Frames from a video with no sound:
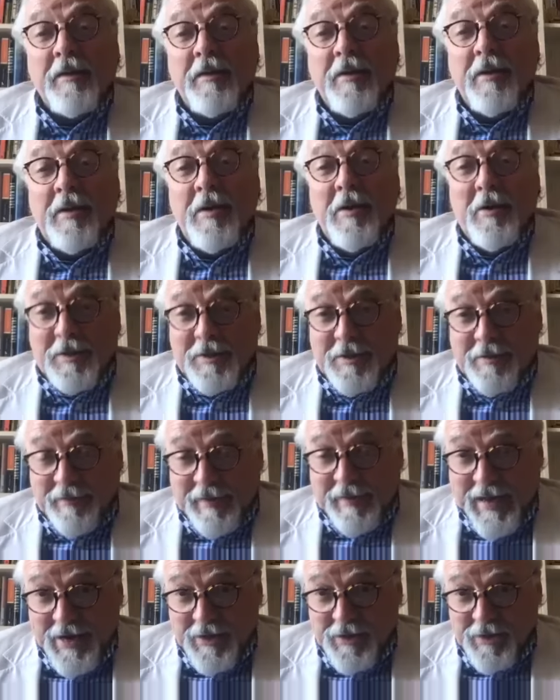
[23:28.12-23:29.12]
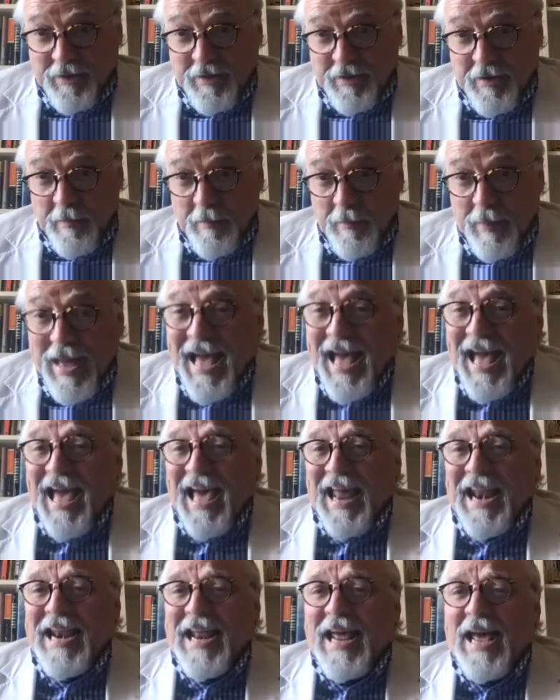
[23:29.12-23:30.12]
not a flash in the
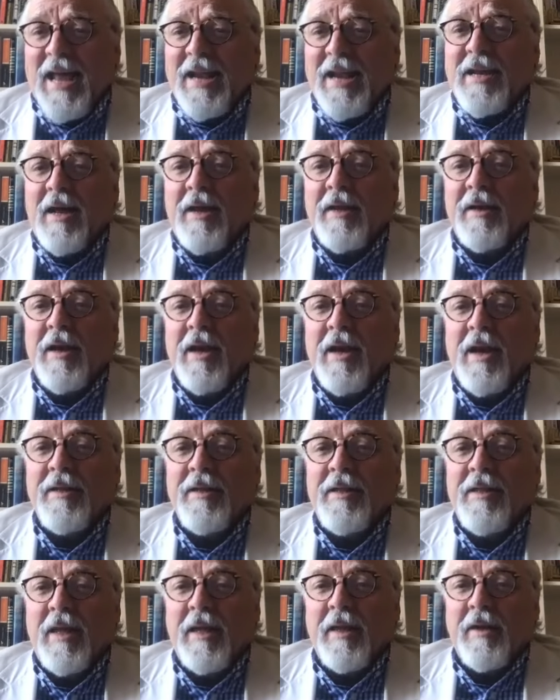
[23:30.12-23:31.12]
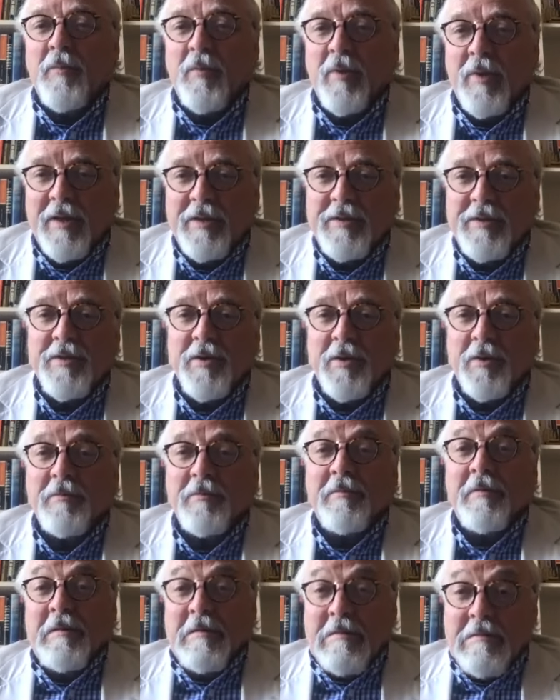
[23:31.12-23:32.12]
pan, and I think let's not
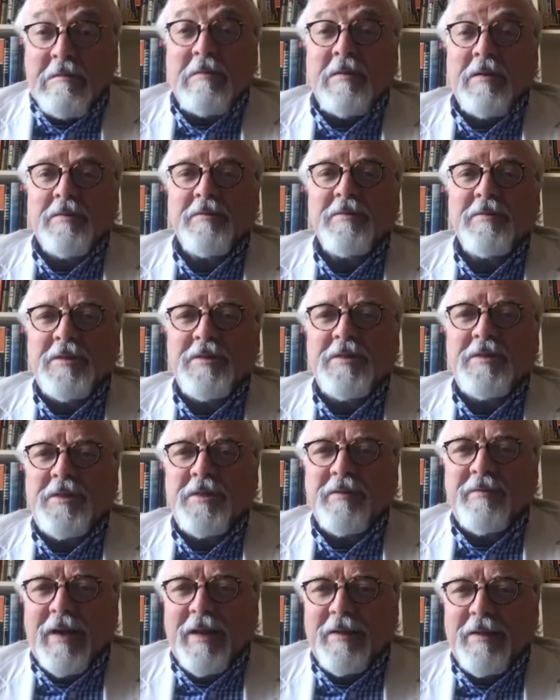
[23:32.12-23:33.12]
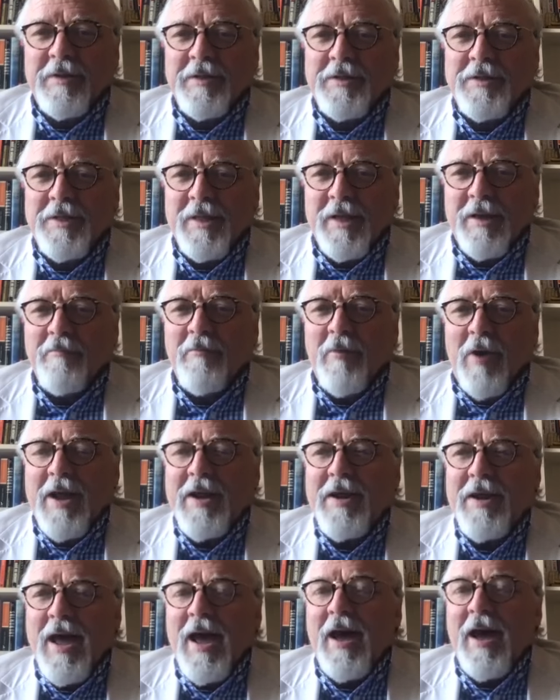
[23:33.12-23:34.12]
develop this theme right
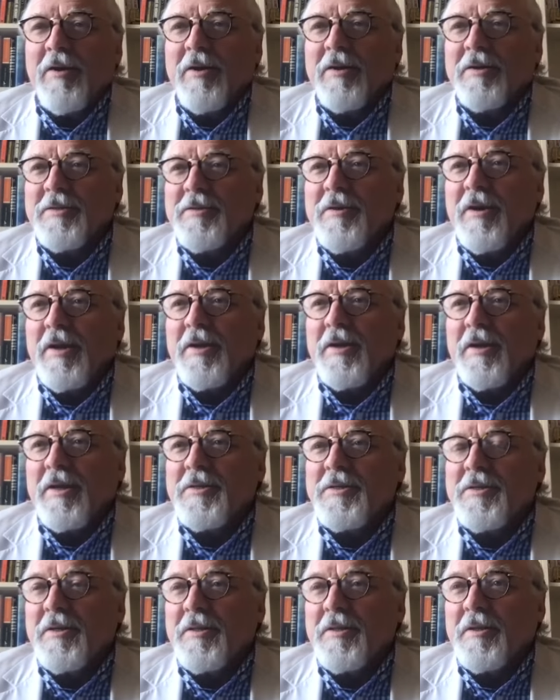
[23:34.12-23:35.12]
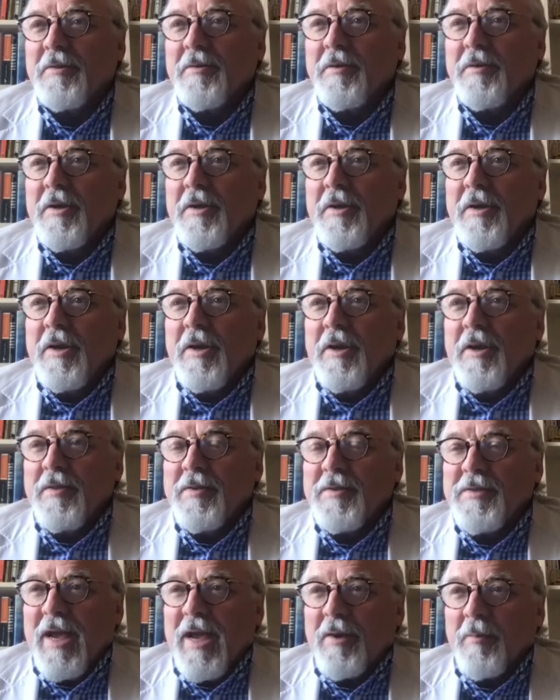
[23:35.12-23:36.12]
now. I'll try and answer the
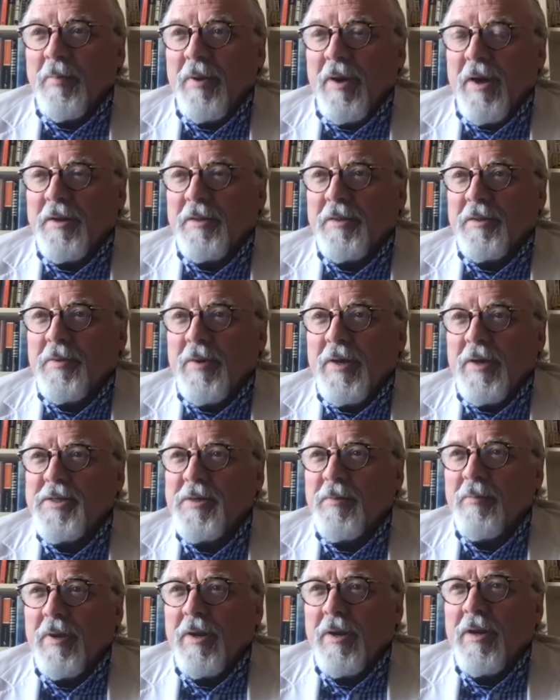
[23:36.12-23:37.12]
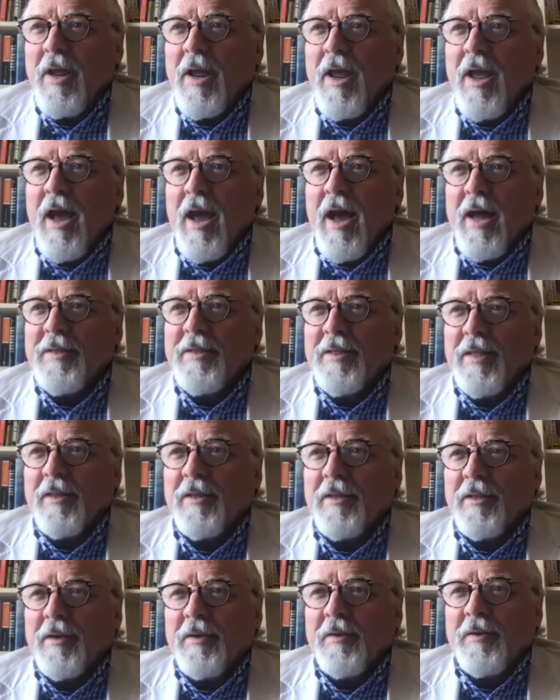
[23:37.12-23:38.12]
second part of the question, but I think
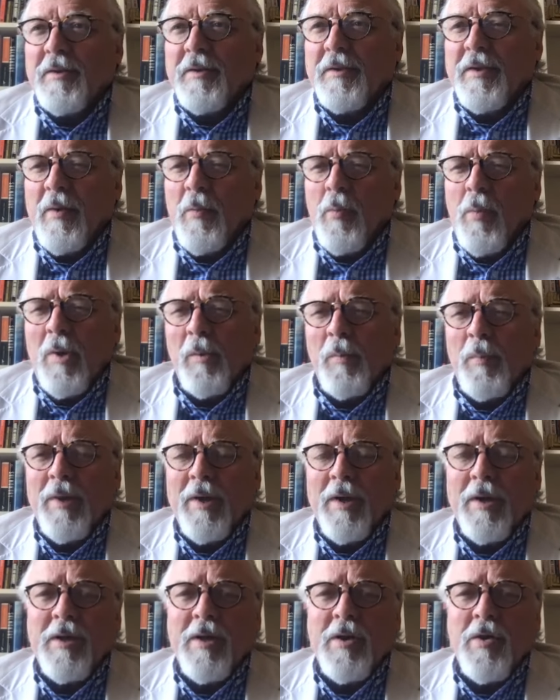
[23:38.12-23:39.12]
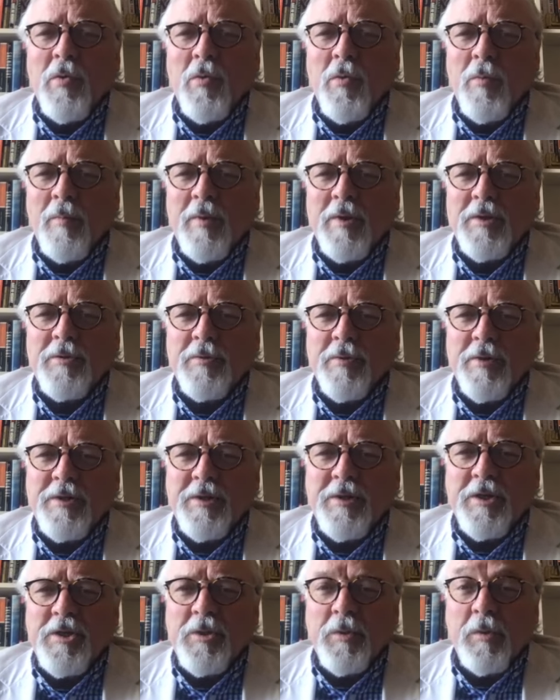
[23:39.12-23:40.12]
that there will be an enormous
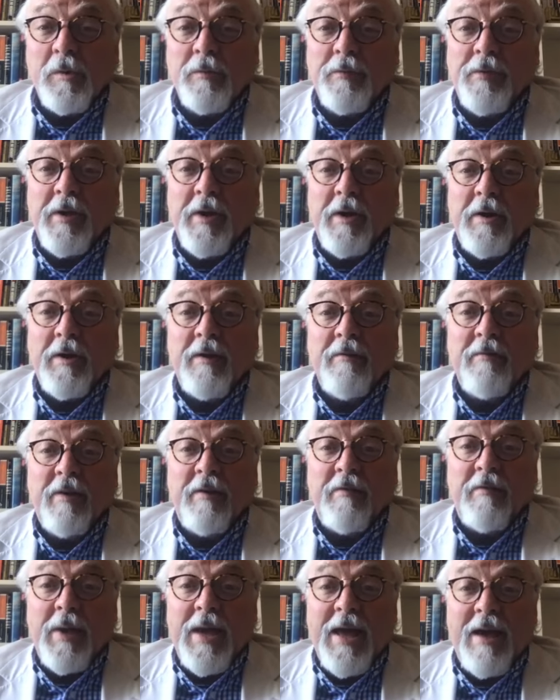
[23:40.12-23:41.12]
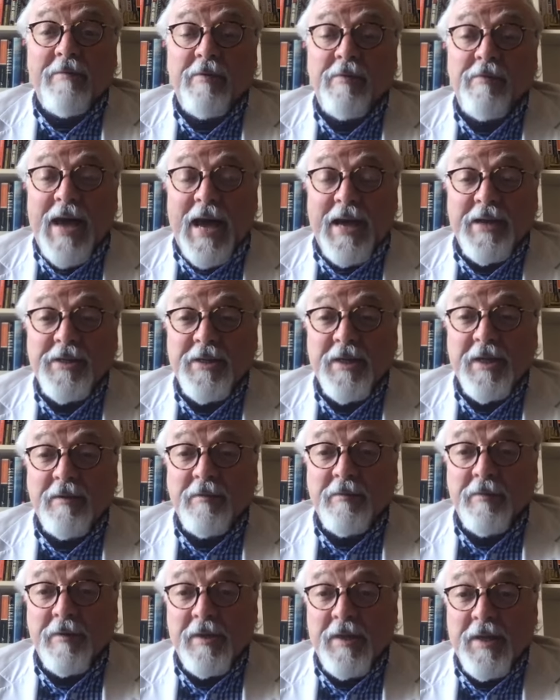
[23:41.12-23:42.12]
residual fear, even if we have a
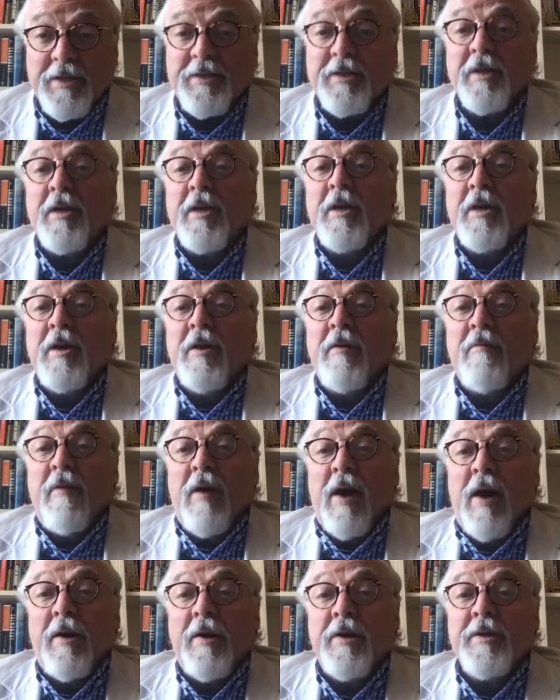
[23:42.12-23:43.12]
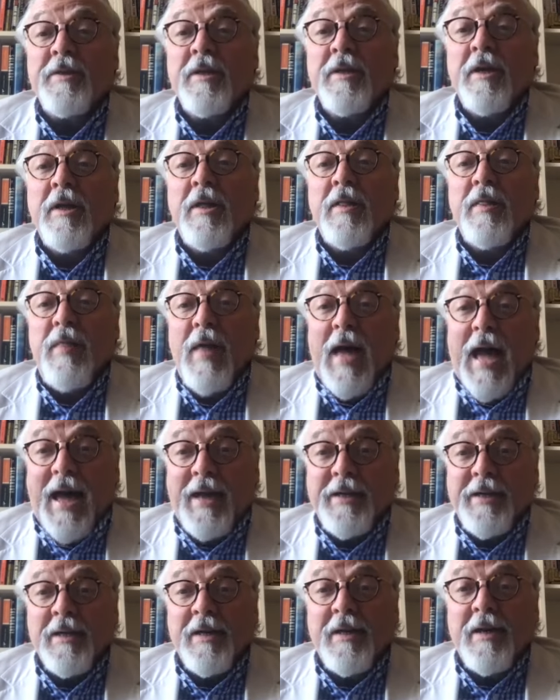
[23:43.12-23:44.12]
vaccine for this virus,
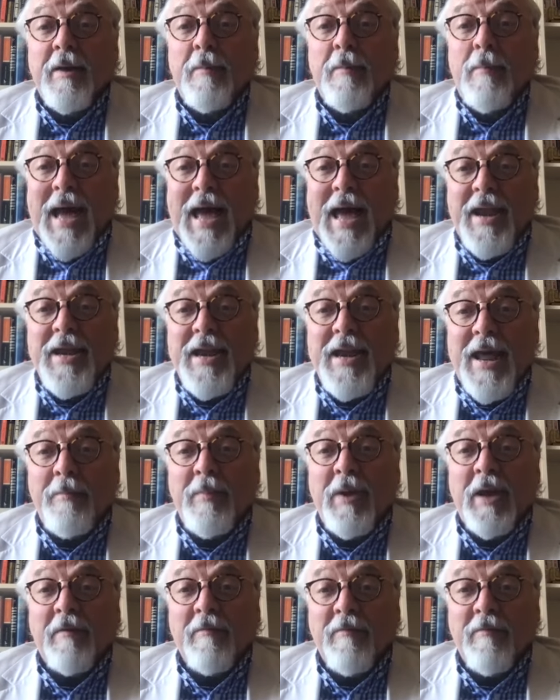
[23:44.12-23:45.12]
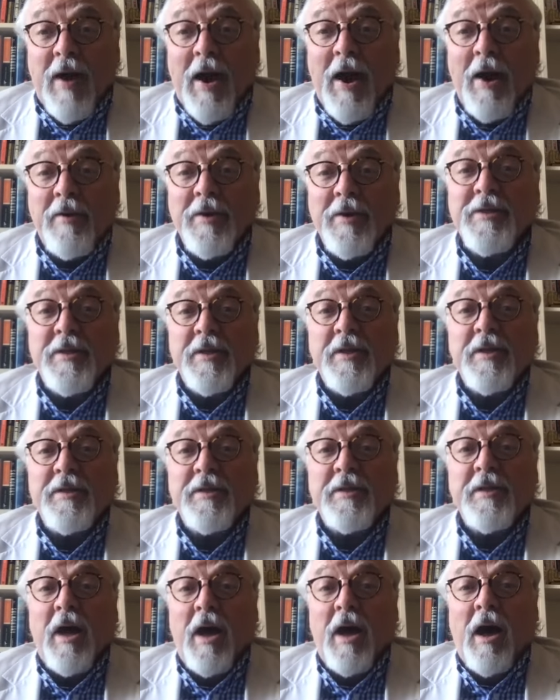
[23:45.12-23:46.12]
that pandemic
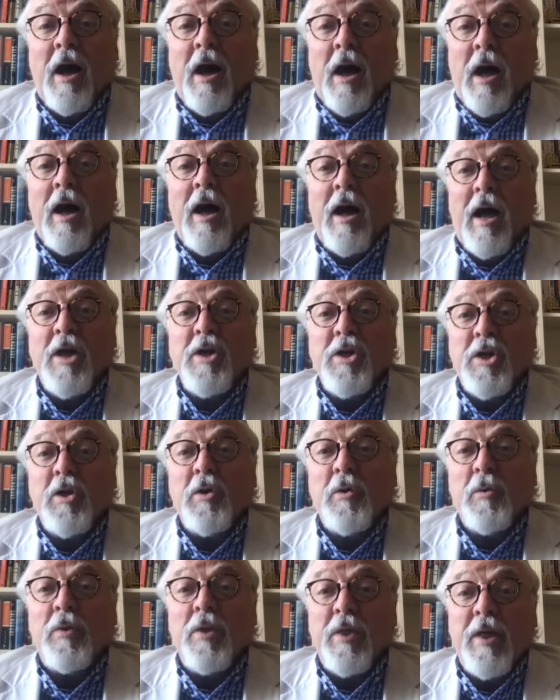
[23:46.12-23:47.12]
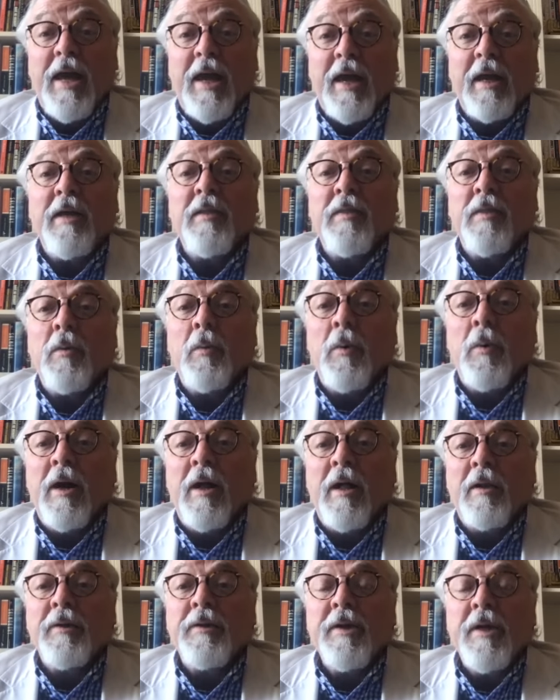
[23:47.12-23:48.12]
viruses are a new thing in the
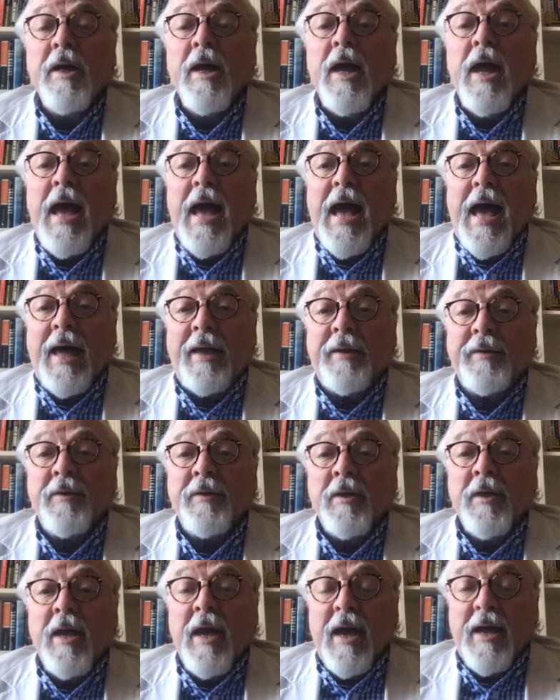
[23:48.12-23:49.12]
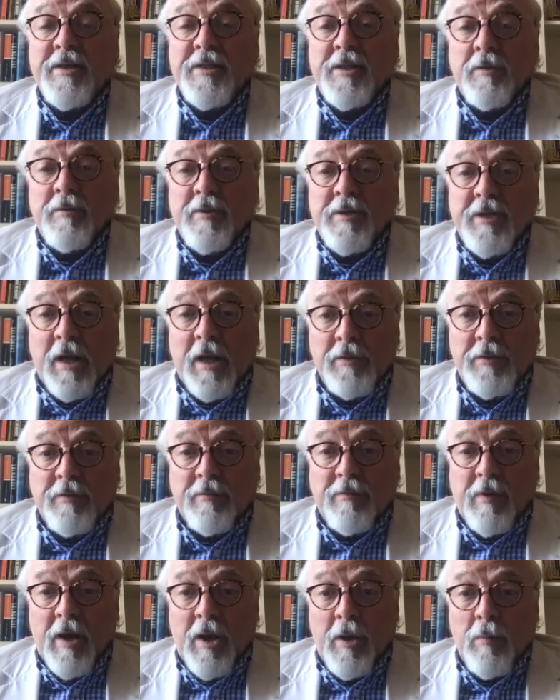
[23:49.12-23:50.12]
world. And as a result of
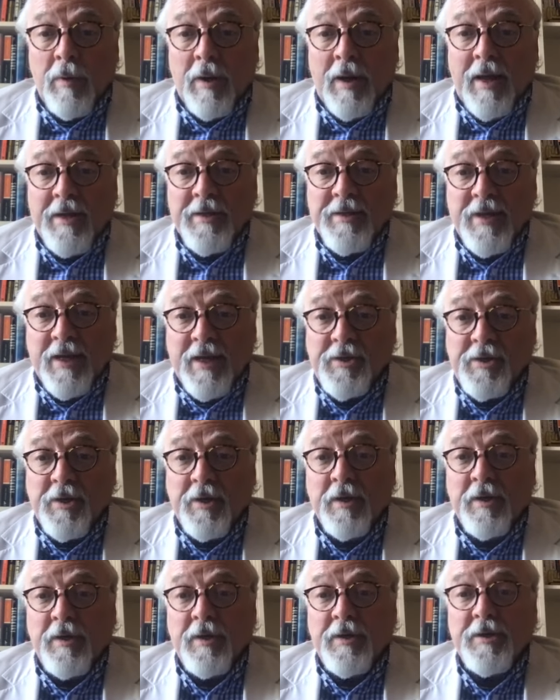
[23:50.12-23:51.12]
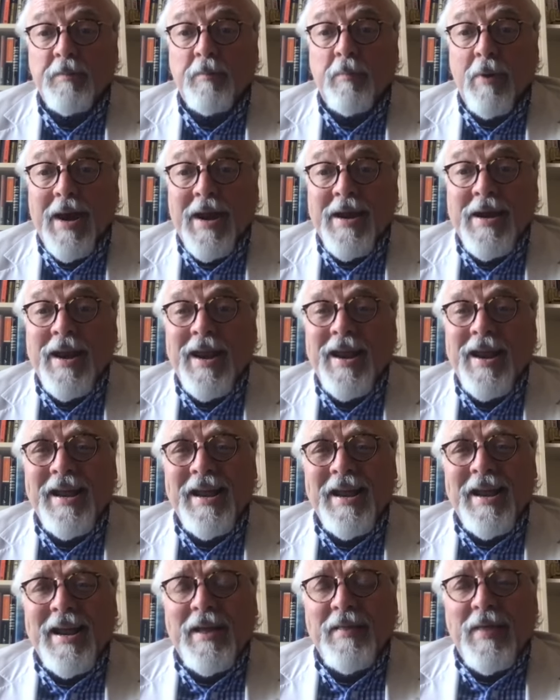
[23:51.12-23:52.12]
globalization,
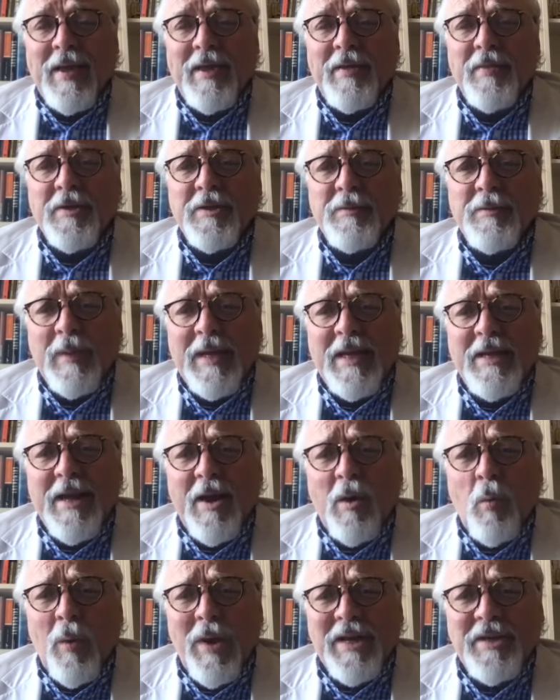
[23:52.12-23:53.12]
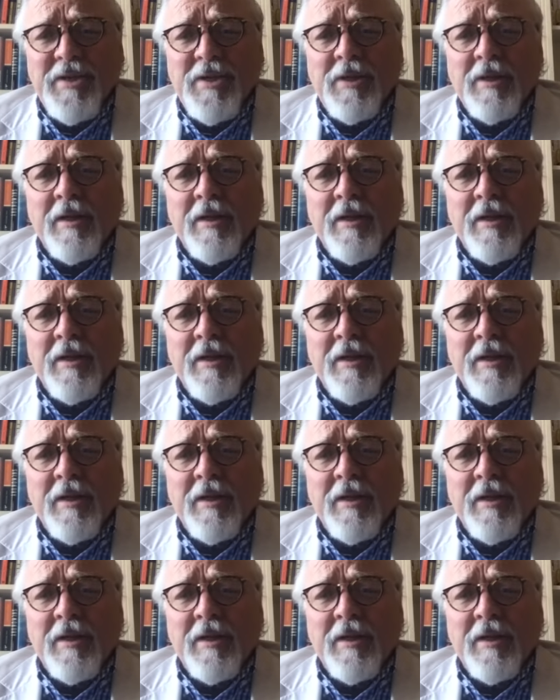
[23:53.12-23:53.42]
the speed at which